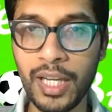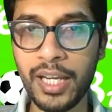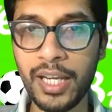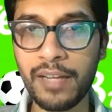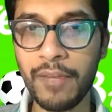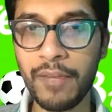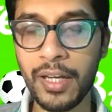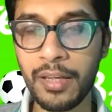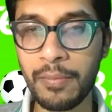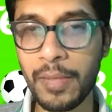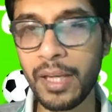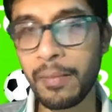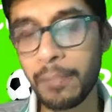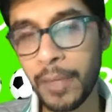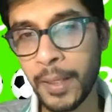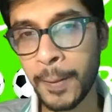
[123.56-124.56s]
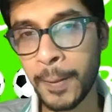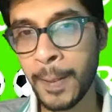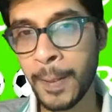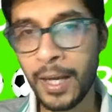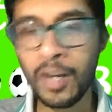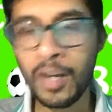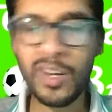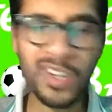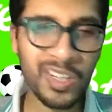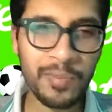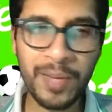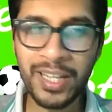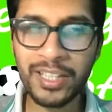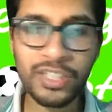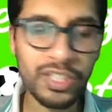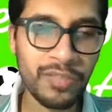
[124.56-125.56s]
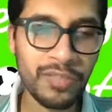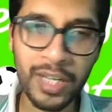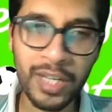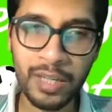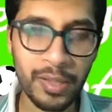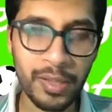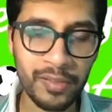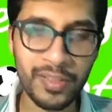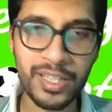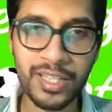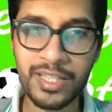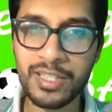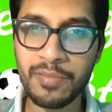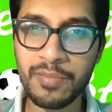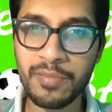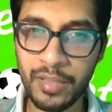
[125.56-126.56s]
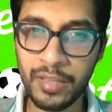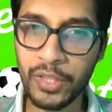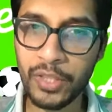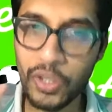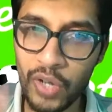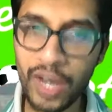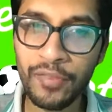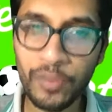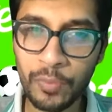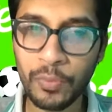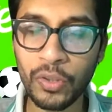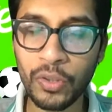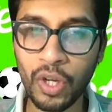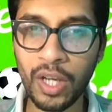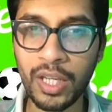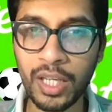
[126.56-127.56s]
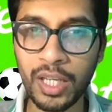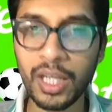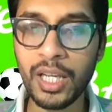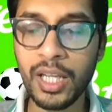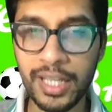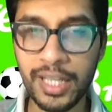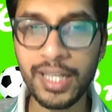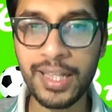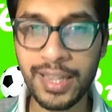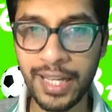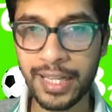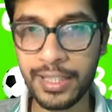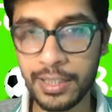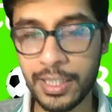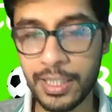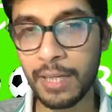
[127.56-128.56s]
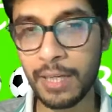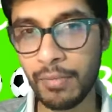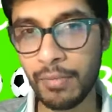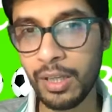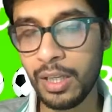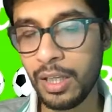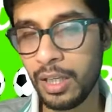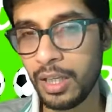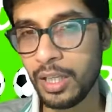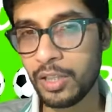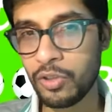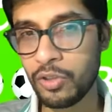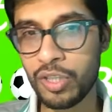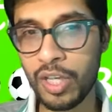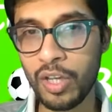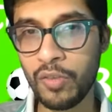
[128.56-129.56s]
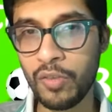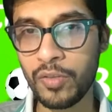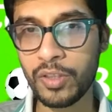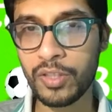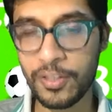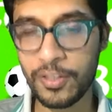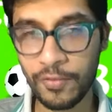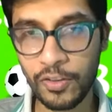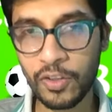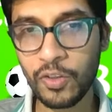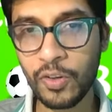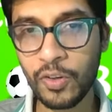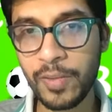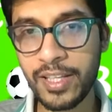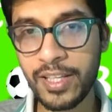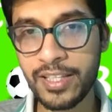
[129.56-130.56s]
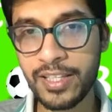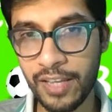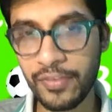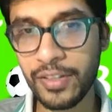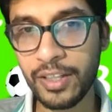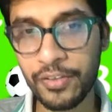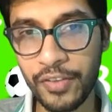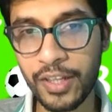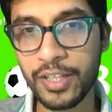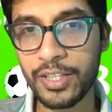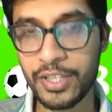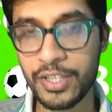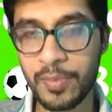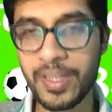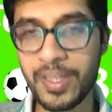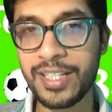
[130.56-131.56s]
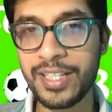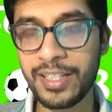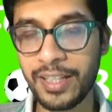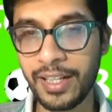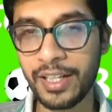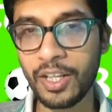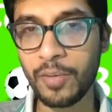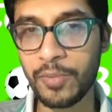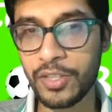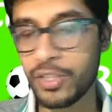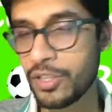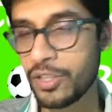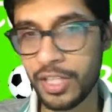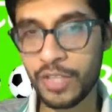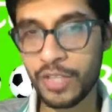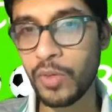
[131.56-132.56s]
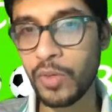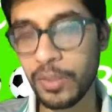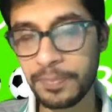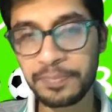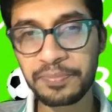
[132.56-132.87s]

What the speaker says: and Van de Beek, but or Matic and Van de Beek really doesn't matter. But you have to put Donny in that team to start with, because if you're going to play seven defenders, you're basically telling the opposition, guess what?